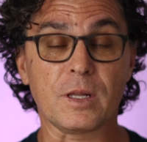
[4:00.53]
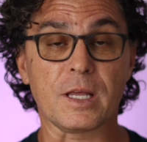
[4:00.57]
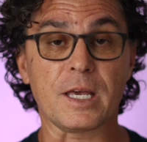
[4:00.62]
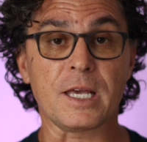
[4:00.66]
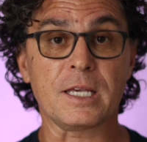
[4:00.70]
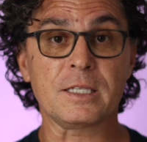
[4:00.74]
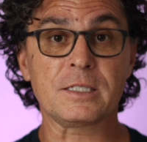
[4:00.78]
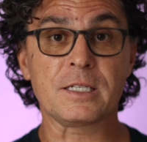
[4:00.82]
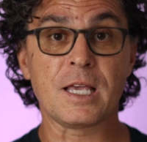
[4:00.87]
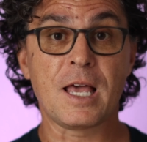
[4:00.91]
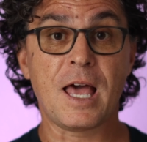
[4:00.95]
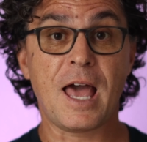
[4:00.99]
in
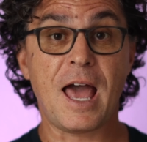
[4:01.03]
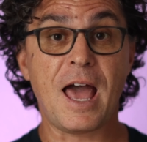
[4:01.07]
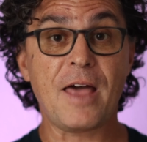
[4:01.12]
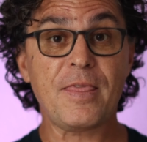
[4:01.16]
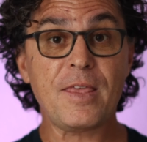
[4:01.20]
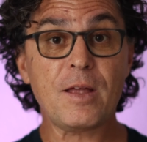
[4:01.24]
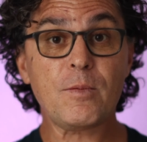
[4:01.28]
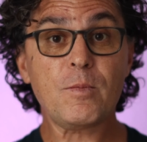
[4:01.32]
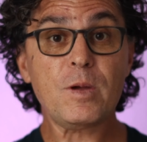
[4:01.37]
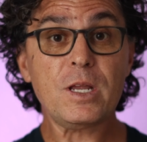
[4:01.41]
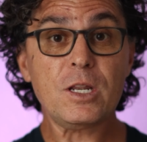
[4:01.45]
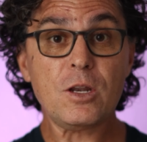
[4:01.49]
place,
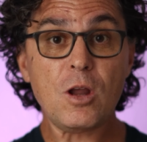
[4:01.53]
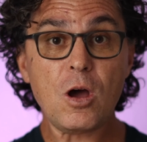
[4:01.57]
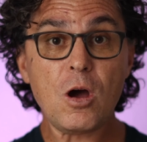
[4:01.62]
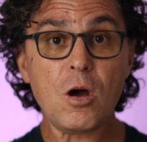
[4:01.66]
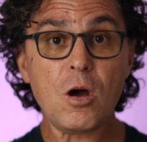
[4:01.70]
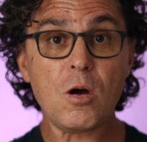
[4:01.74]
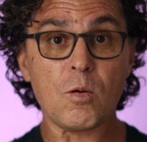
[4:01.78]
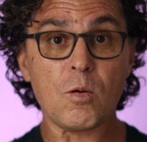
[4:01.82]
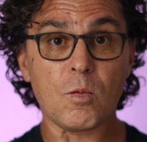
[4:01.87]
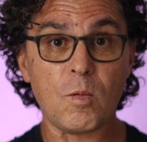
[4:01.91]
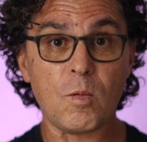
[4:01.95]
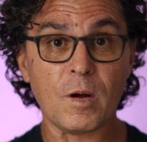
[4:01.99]
and then we
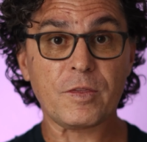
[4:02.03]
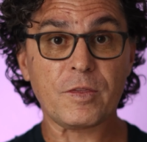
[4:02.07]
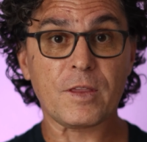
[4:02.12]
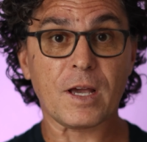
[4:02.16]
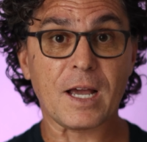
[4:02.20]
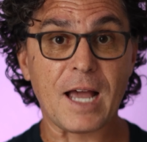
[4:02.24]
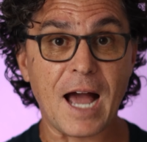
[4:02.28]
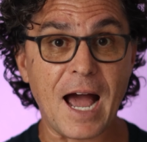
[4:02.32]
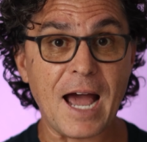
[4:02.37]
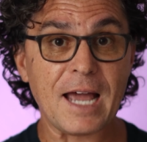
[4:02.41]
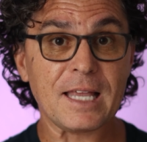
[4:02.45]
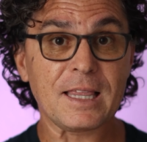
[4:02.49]
know what
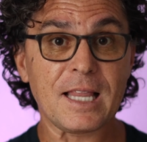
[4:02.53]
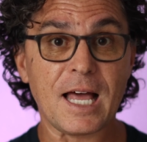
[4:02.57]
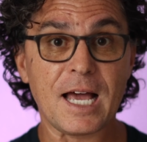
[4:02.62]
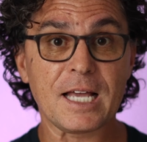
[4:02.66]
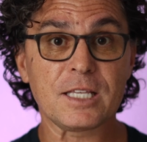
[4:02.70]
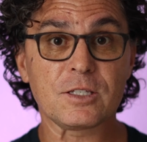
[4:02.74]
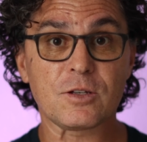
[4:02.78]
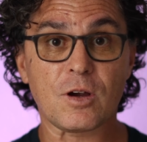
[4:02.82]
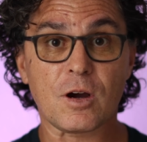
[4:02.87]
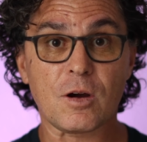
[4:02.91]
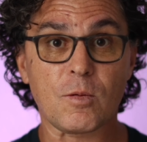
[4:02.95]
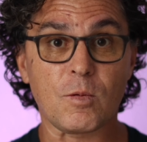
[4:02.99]
the
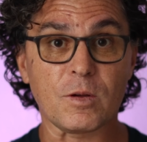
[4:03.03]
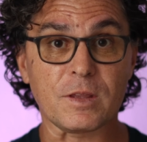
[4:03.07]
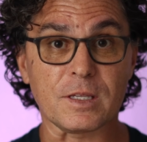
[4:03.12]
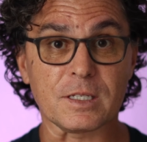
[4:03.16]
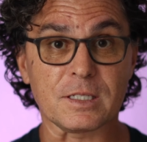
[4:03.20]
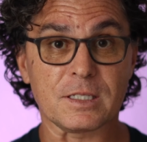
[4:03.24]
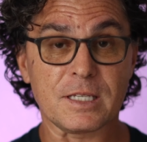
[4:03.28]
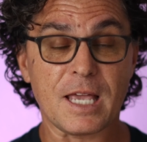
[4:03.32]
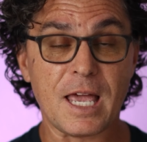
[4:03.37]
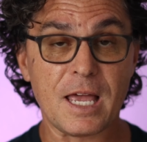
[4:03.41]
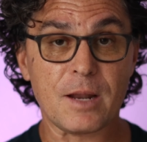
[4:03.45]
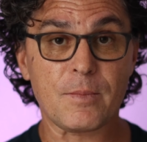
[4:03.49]
guidelines are,
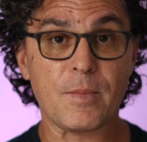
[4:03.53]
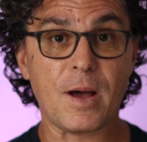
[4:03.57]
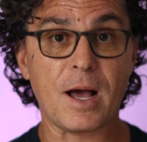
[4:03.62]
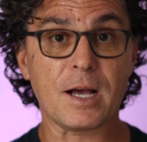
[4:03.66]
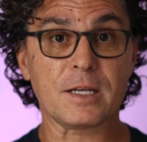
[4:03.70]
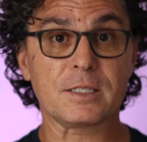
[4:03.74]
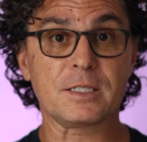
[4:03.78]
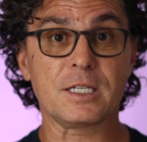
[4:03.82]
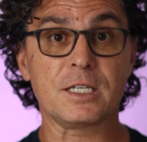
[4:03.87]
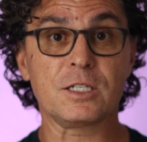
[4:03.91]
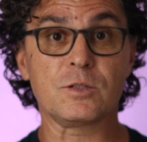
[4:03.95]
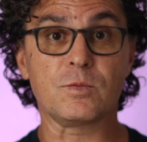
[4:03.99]
what the
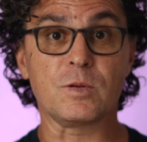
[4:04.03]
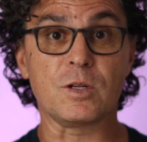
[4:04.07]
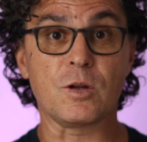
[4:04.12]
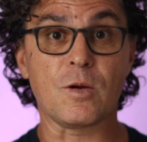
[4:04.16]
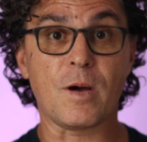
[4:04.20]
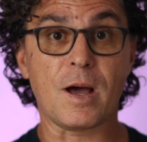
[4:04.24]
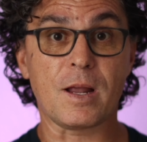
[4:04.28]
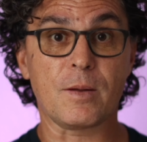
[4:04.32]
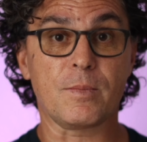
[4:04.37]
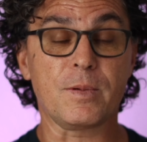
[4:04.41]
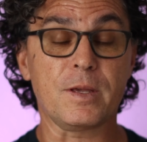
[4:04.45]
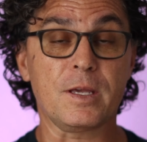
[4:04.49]
sandbox is, we
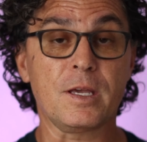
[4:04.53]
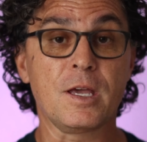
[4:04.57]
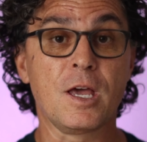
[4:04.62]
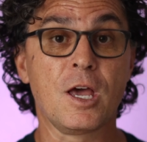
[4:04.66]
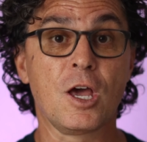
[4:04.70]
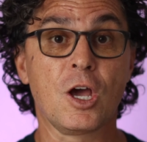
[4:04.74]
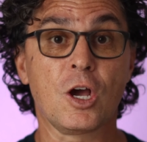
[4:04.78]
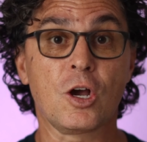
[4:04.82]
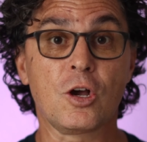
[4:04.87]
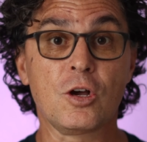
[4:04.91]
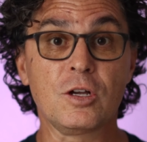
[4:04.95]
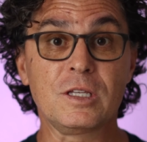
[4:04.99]
know how to be
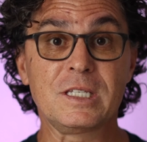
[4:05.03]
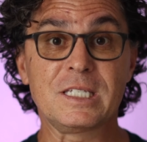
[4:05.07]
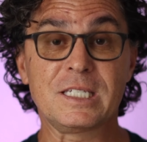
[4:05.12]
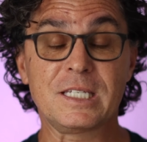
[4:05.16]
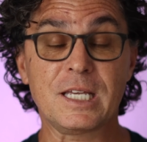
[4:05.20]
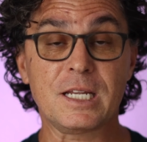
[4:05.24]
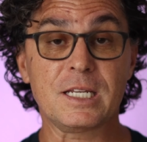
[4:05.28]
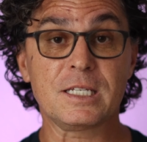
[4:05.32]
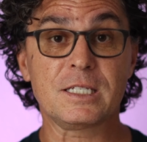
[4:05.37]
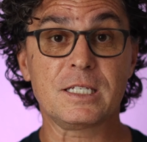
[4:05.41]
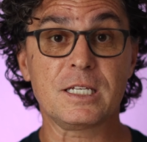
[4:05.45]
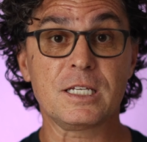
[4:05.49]
good
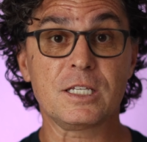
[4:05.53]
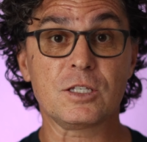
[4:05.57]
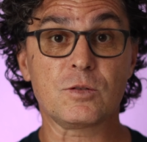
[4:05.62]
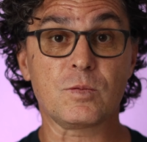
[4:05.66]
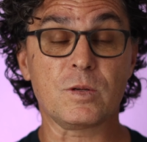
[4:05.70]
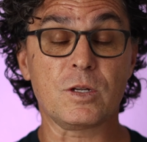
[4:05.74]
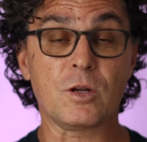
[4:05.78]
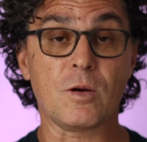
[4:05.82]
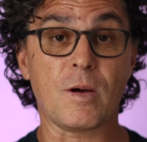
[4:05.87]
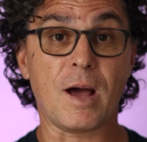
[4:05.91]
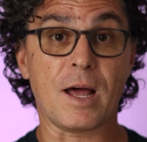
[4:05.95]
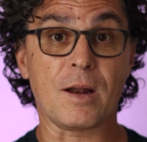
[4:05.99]

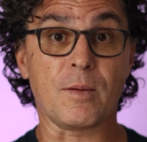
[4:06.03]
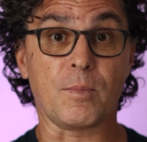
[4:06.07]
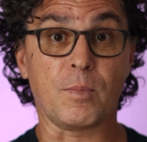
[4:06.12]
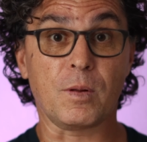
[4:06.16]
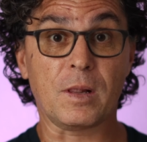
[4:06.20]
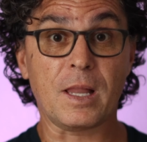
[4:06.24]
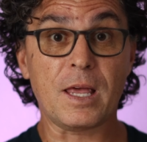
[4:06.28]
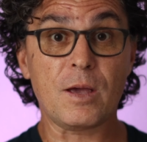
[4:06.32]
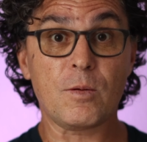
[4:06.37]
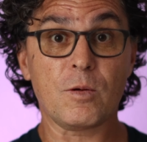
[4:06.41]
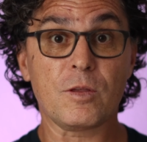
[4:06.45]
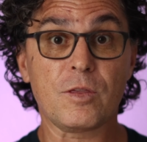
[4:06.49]
citizens. We know how to
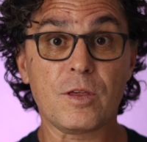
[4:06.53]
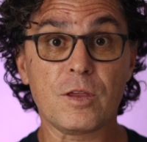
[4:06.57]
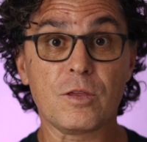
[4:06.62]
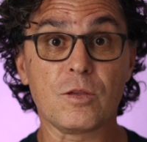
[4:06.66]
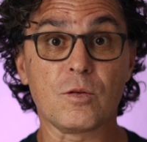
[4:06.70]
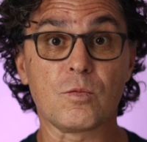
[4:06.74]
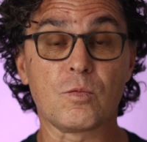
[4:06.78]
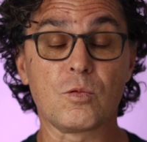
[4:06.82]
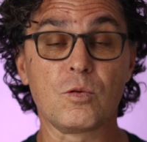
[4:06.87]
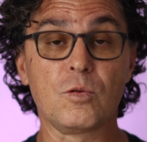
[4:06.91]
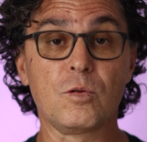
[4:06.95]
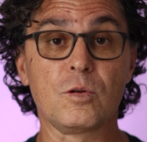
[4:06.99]
play
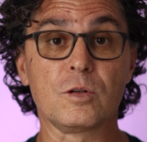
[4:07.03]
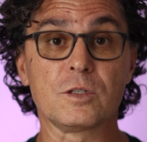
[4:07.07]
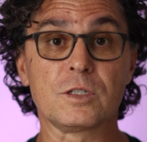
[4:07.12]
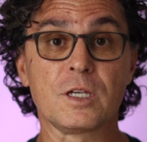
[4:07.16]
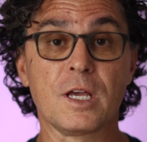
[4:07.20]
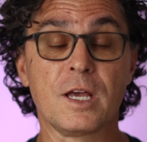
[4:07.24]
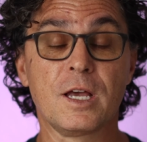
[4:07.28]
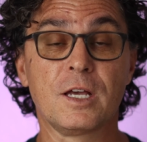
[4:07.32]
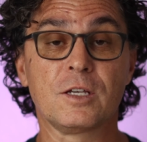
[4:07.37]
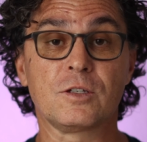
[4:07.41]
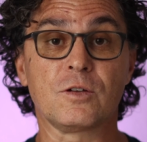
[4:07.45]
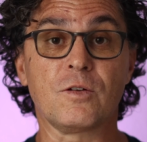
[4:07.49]
within the
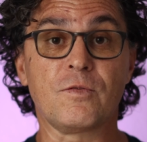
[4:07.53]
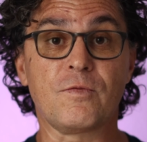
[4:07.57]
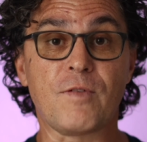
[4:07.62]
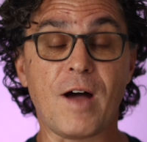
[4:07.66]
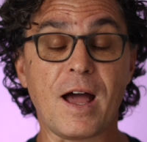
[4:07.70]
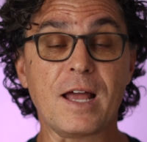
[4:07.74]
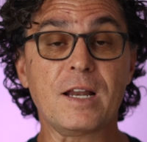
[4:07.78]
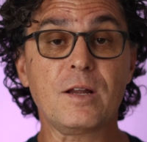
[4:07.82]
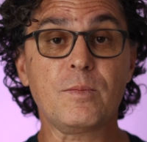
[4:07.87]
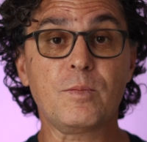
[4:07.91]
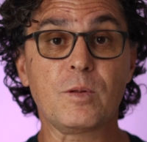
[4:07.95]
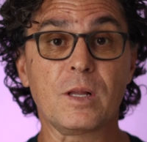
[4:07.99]
rules. So
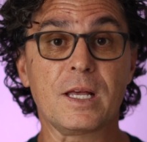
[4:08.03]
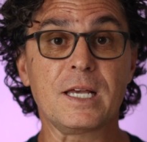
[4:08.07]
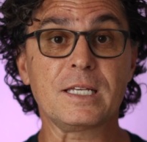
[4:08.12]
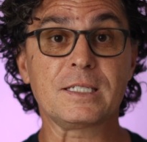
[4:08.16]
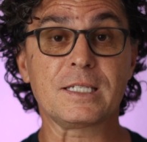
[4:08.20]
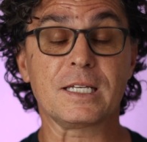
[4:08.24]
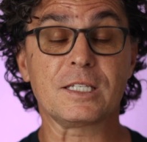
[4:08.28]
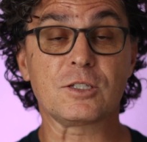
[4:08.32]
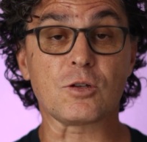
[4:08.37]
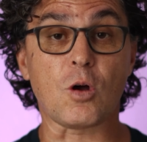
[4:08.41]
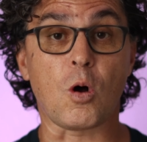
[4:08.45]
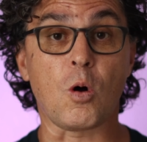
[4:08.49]
find a
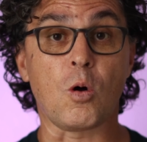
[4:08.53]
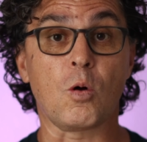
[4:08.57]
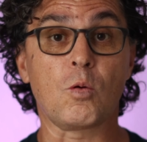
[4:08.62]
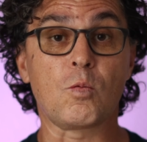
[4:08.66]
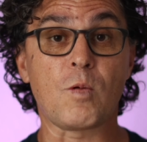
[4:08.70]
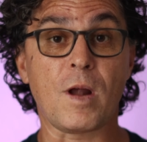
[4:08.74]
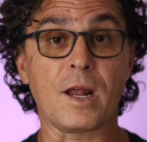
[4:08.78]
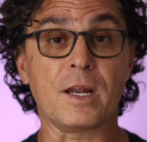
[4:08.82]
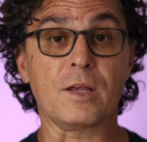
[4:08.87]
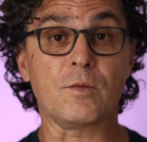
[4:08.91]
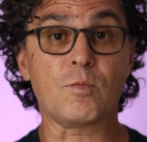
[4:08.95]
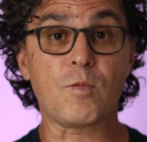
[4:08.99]
place that's
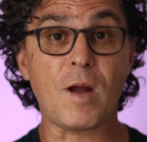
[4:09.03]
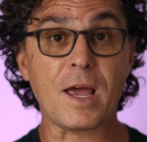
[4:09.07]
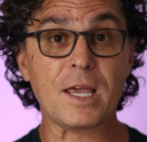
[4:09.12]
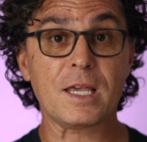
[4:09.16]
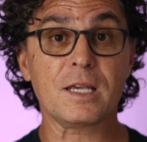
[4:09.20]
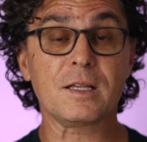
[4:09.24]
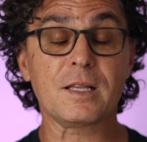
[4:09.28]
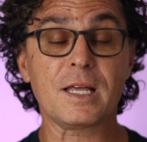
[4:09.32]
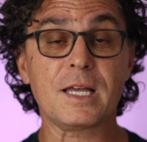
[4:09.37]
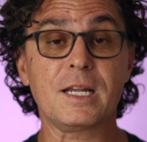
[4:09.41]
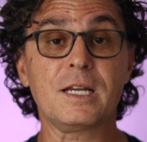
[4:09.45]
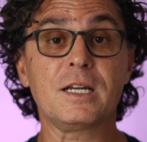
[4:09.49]
already
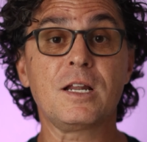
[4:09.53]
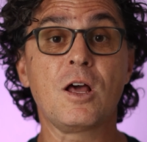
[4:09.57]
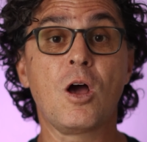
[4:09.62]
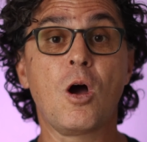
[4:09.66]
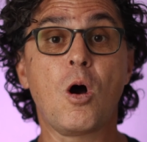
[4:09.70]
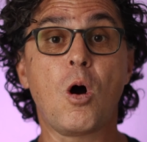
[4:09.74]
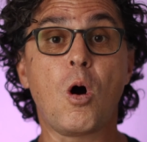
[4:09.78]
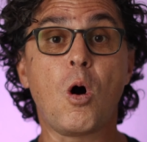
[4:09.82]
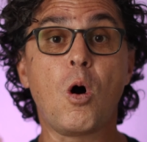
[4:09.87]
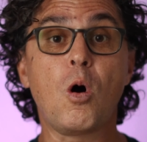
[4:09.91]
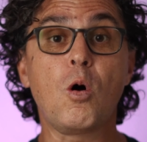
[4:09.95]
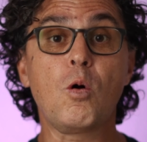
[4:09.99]
regulated,
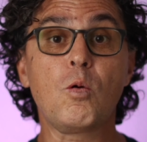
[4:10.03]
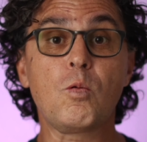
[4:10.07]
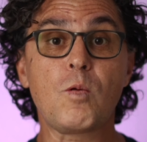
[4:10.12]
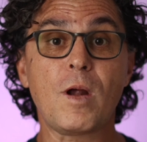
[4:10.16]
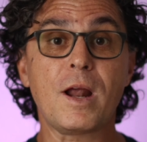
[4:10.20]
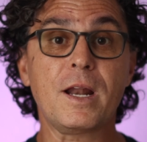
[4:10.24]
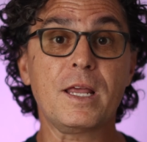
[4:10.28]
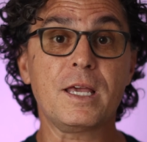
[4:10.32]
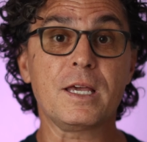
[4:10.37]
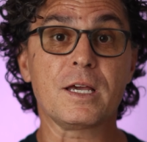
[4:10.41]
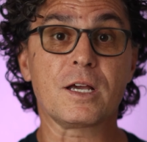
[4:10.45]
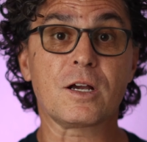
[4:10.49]

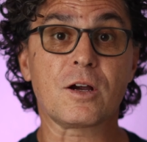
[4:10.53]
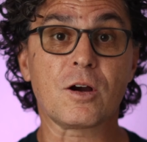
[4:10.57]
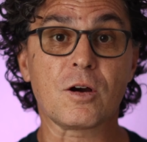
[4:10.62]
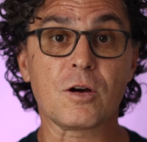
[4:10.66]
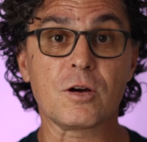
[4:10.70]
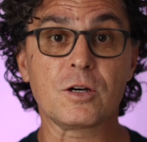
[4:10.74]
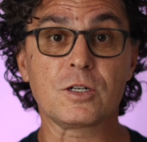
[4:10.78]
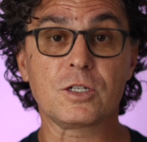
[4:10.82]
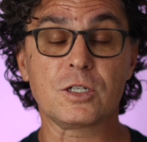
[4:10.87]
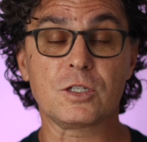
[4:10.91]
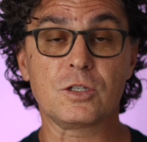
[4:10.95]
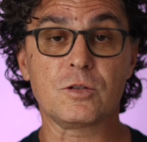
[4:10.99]
already
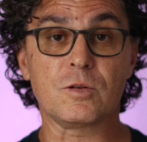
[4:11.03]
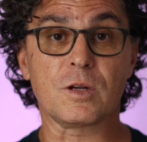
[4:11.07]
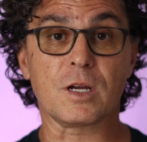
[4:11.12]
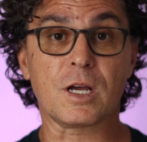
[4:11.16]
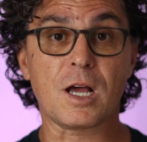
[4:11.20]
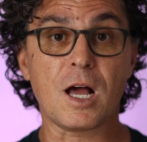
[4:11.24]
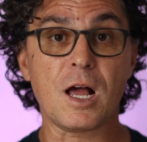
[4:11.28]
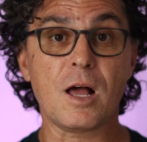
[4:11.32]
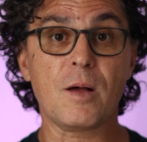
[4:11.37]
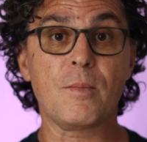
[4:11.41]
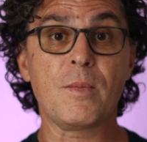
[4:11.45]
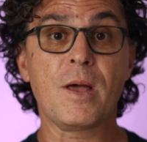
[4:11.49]
encourages you
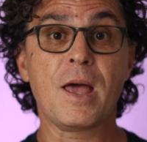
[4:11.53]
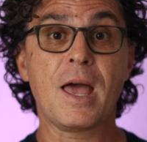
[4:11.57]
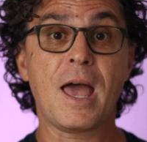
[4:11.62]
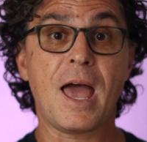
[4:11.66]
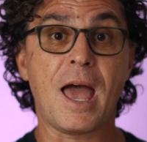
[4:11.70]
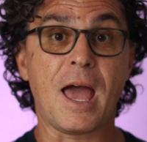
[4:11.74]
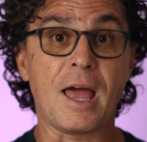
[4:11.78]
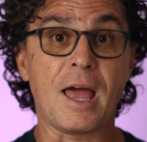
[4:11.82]
to come